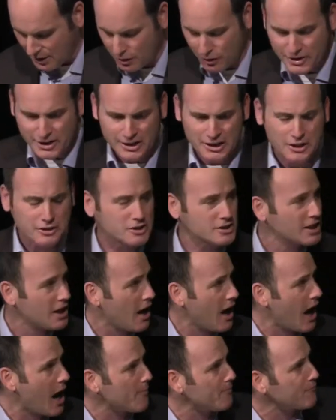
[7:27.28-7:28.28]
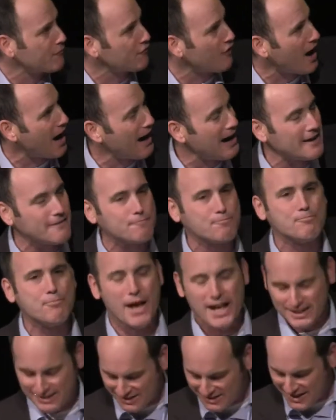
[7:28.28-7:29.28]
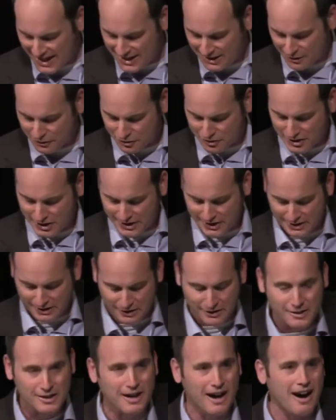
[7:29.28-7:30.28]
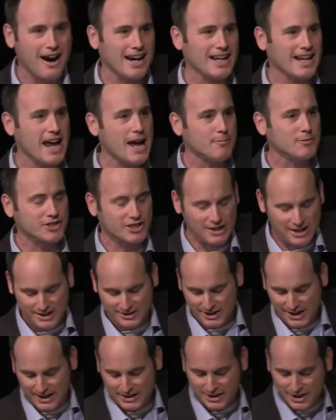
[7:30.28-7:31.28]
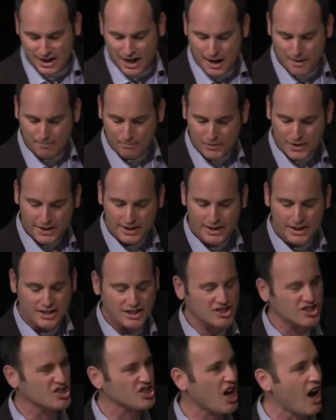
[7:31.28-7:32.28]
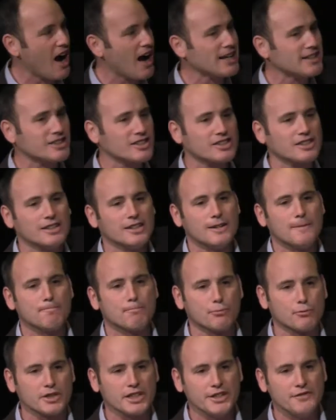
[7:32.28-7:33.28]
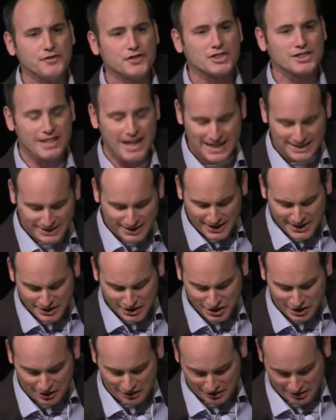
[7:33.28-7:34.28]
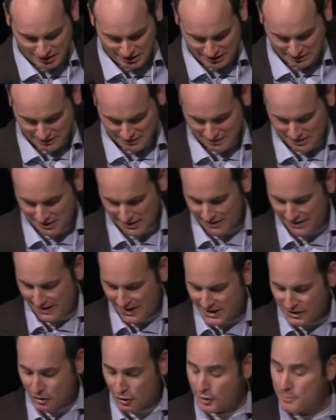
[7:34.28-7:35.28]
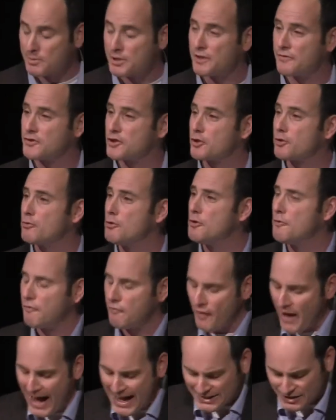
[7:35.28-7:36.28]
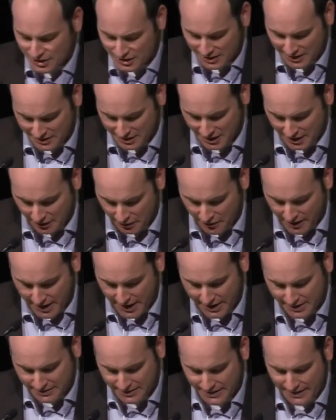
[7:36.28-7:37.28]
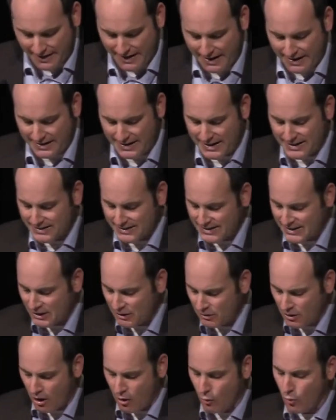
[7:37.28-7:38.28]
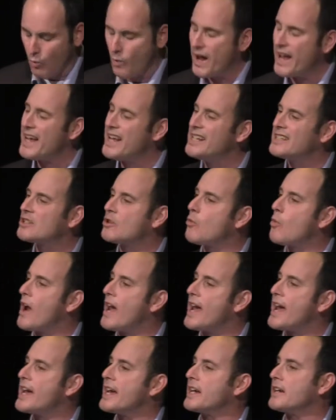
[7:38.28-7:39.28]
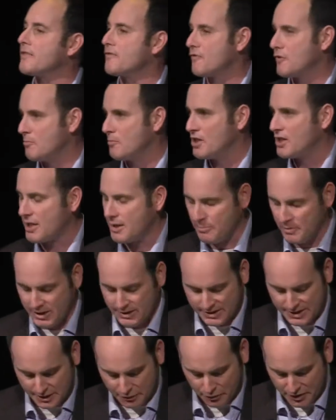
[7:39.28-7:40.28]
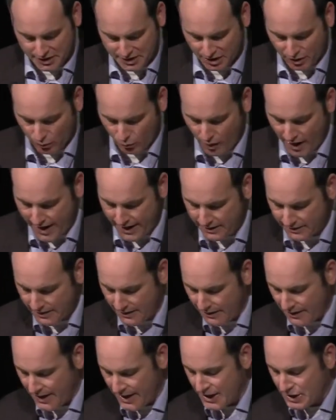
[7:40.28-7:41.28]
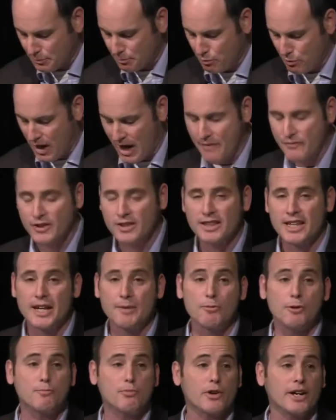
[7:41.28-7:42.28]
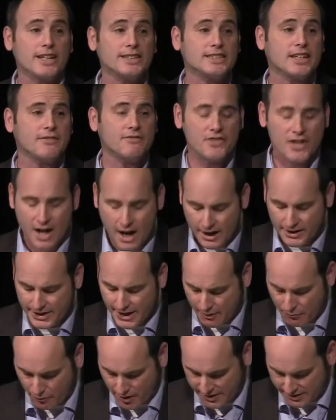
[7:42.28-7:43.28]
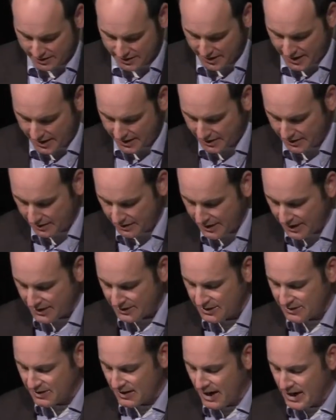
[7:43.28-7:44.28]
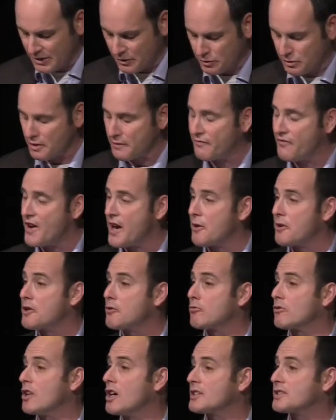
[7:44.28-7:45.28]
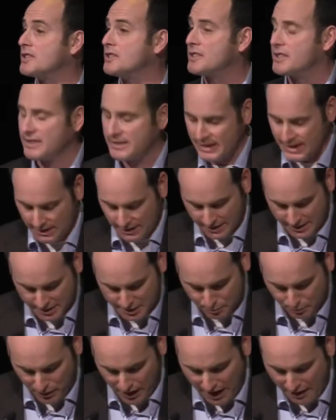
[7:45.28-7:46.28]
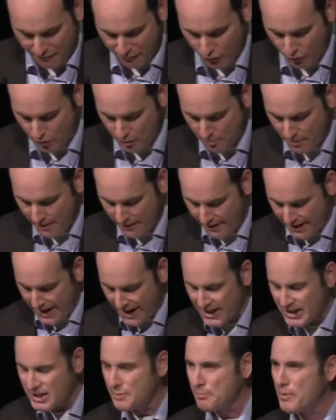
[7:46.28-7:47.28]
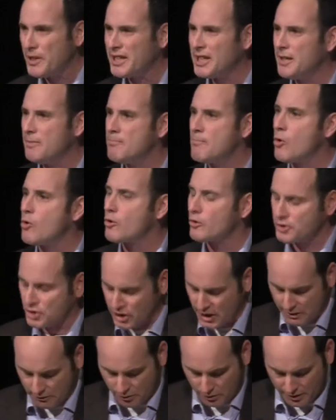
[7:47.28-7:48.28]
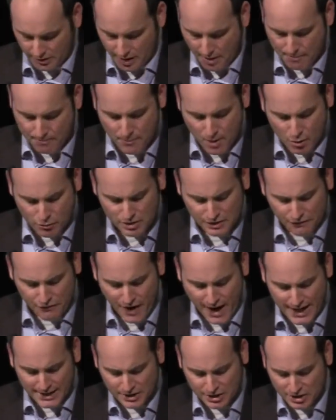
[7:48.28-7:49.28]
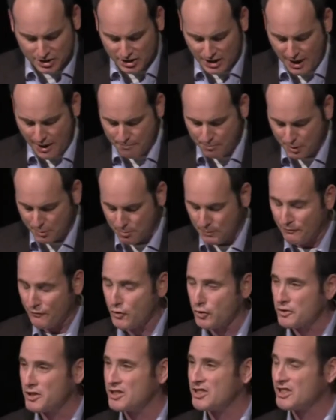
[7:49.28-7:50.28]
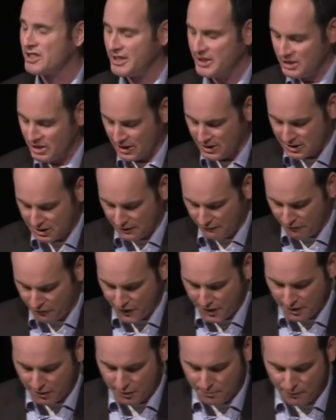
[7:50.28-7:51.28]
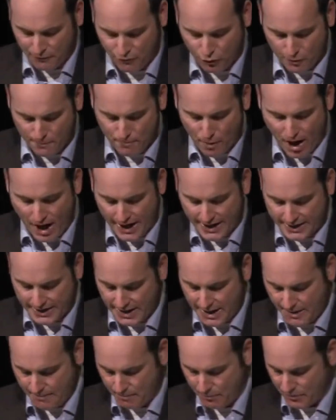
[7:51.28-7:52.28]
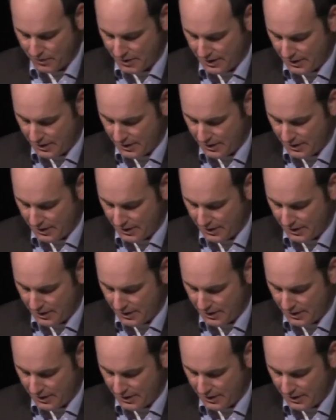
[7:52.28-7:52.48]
Look at their top 5 best sellers here on Amazon.com. Socks, briefs, and t-shirts. In terms of true fashion, on the other hand, it is still a ways away from becoming a serious threat. Its private label brands have not yet resonated. Designers are very reluctant to sell on its platform. And speaking more generally, most fashion shoppers prefer to see, touch, and feel before buying them.